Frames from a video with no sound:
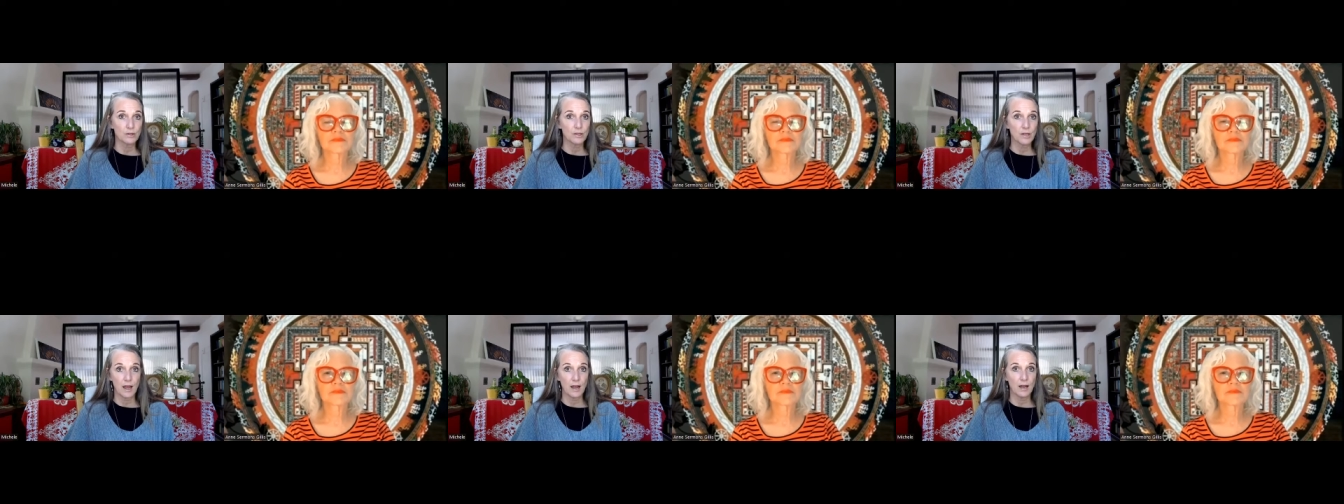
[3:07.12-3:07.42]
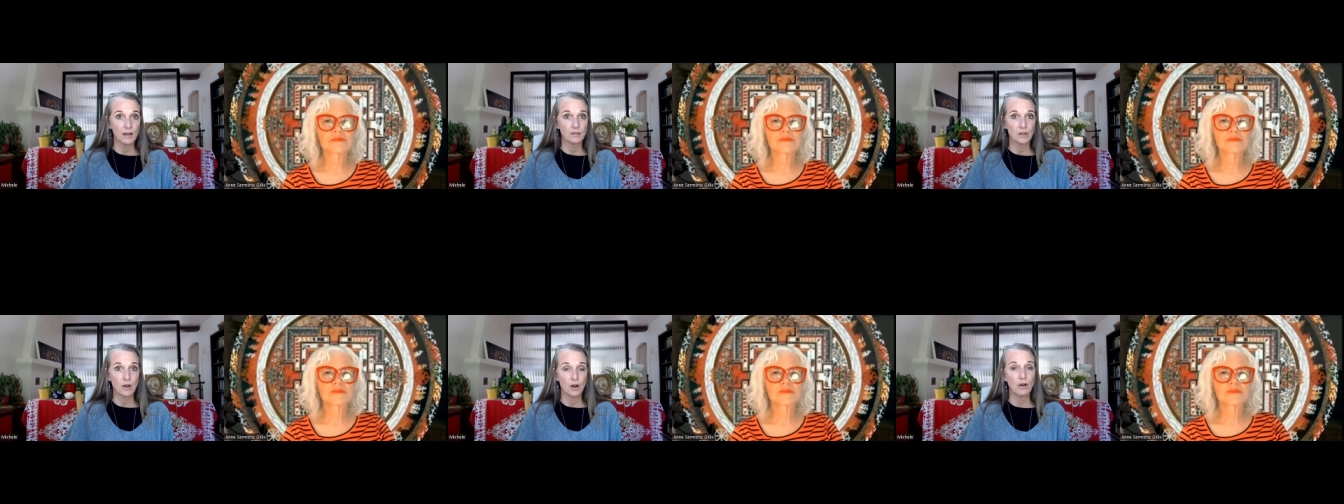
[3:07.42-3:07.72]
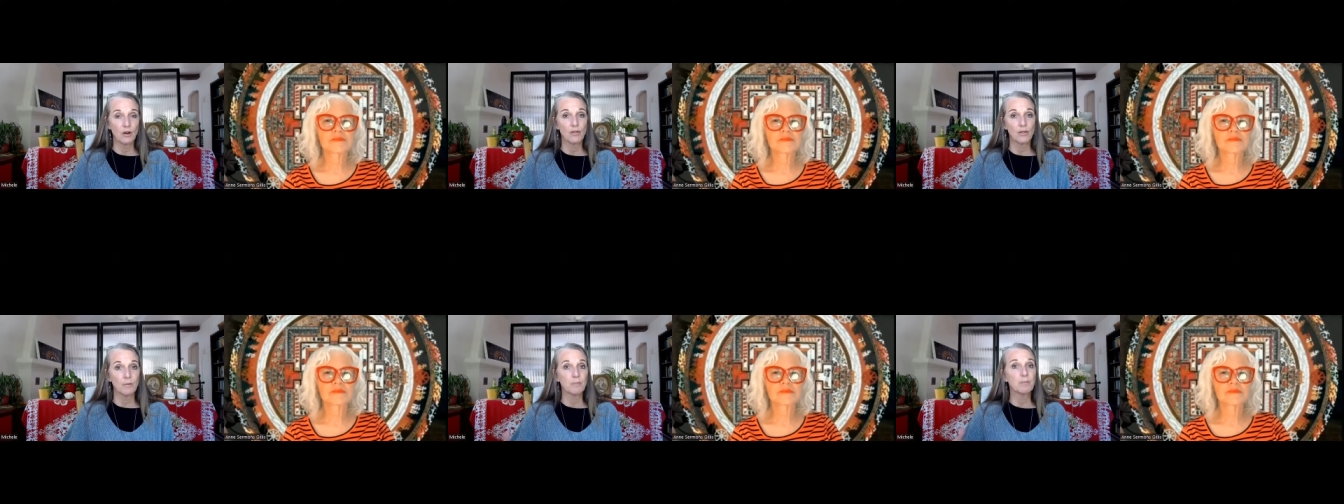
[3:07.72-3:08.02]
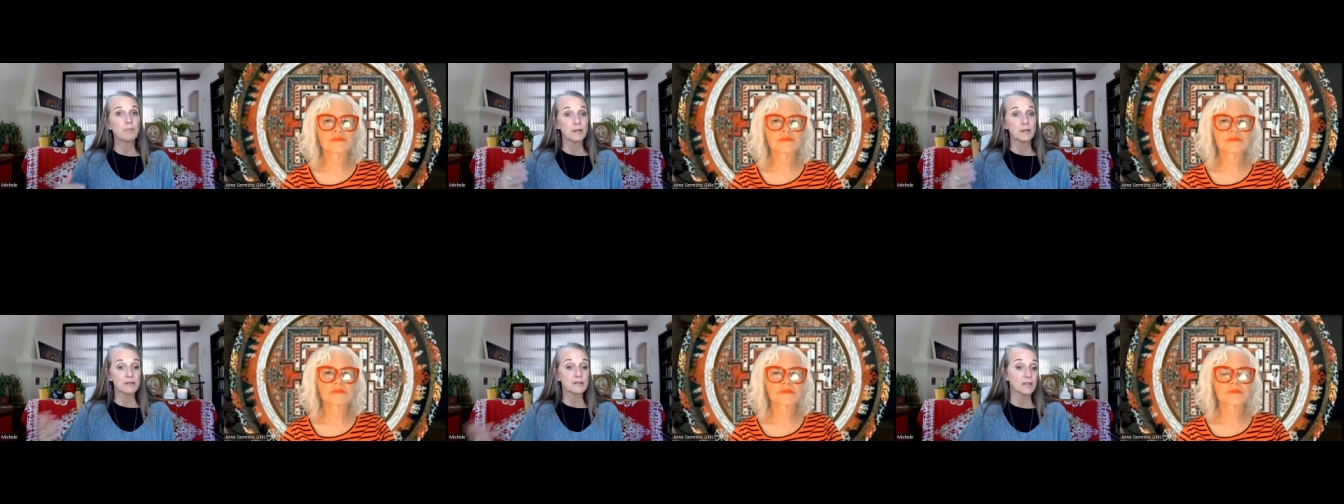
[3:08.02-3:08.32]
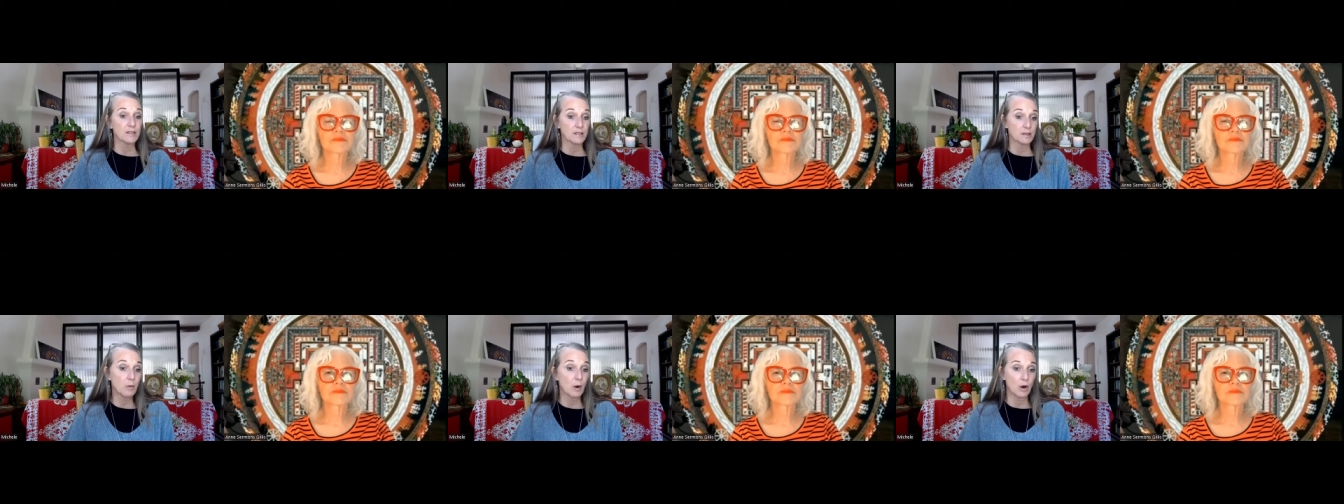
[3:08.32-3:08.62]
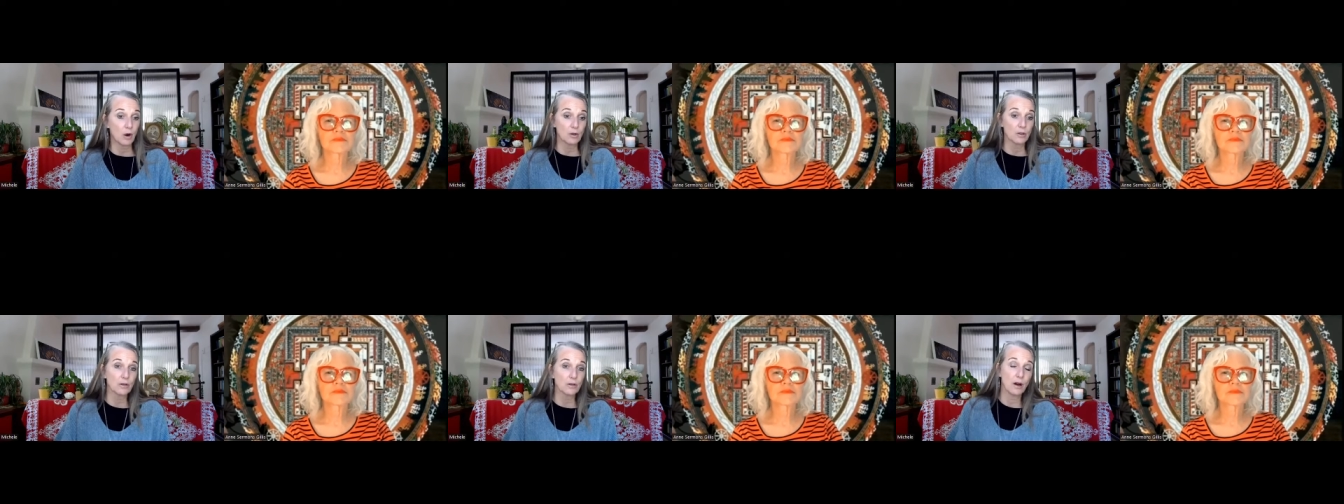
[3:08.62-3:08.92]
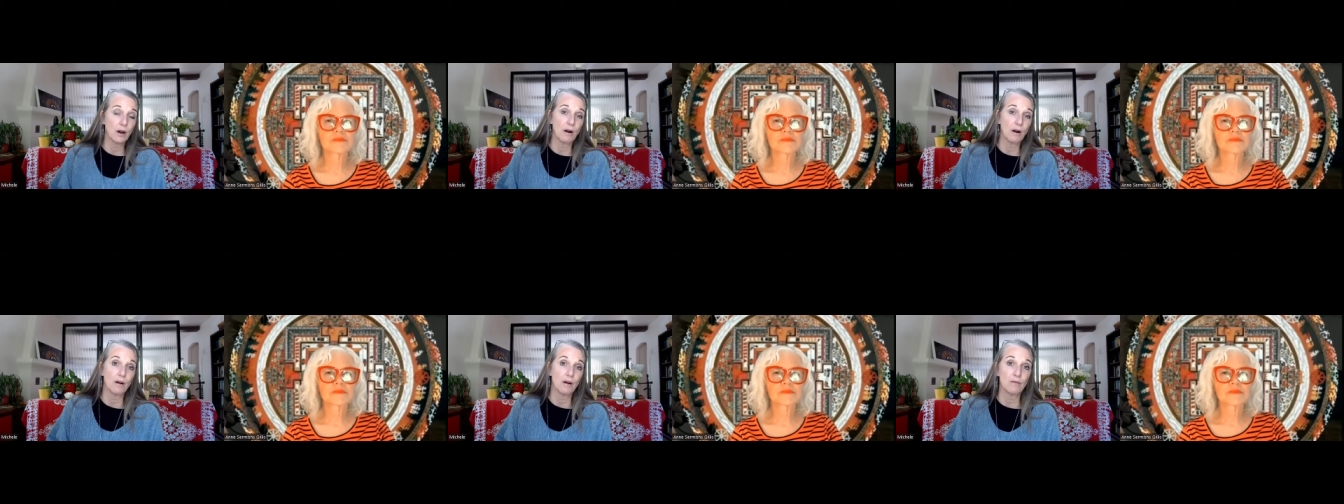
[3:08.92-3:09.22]
has all the business part
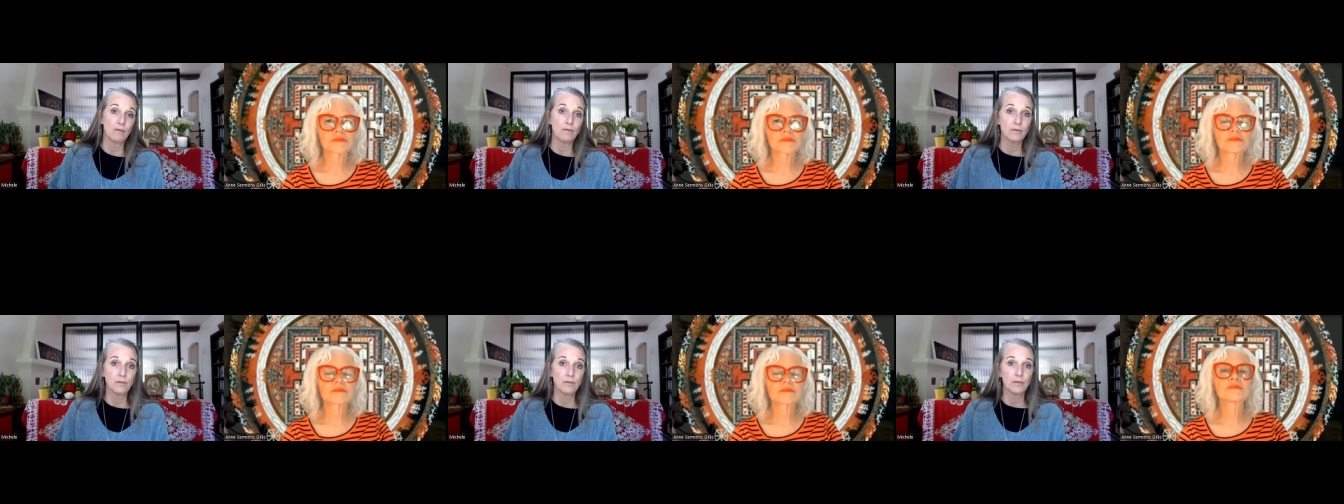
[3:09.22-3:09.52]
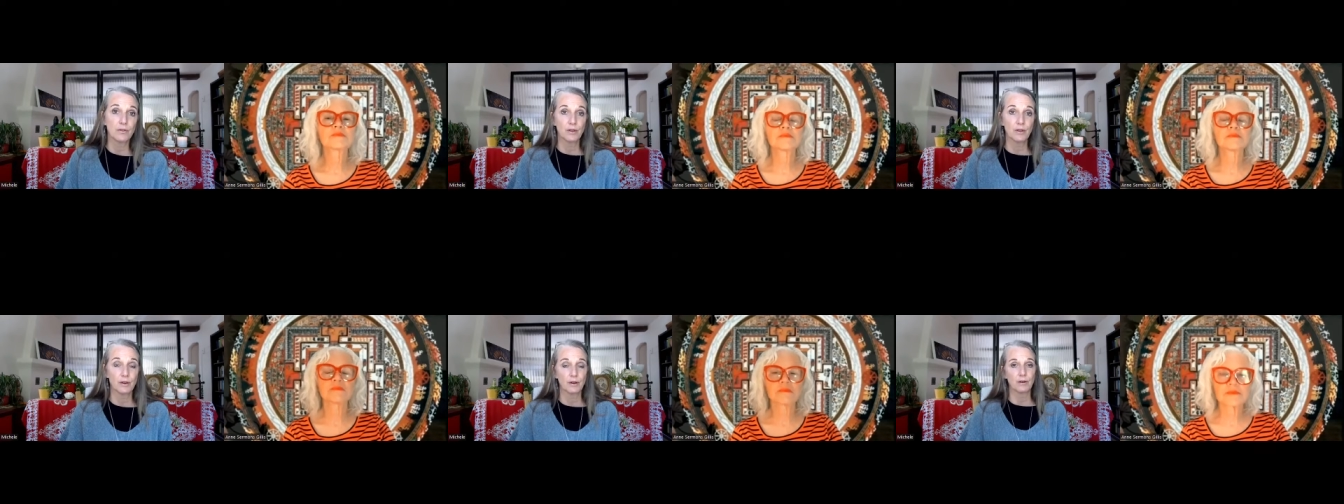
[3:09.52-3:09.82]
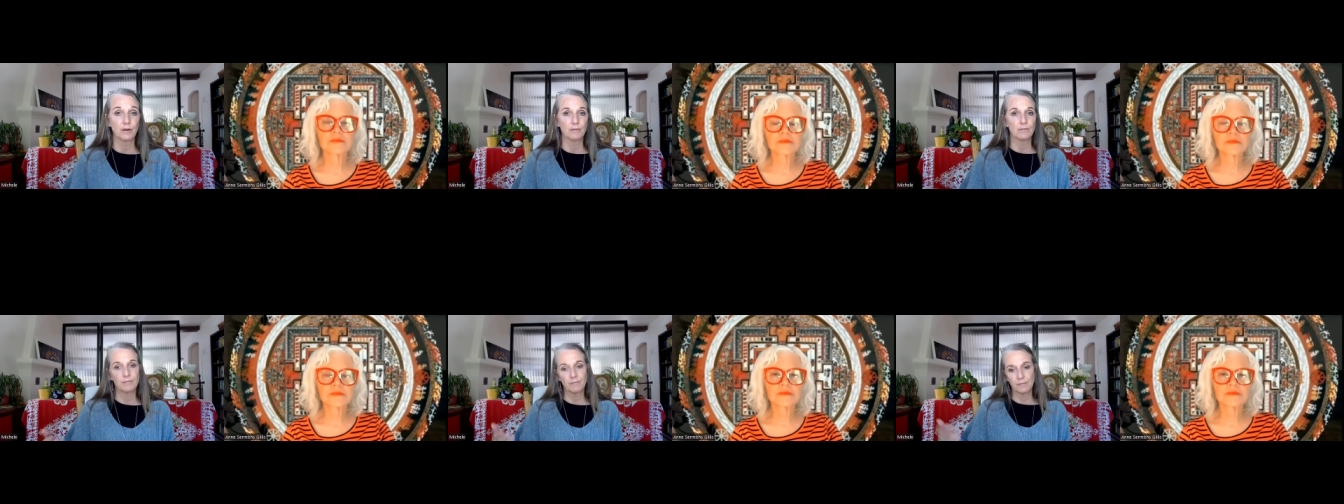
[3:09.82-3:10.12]
of the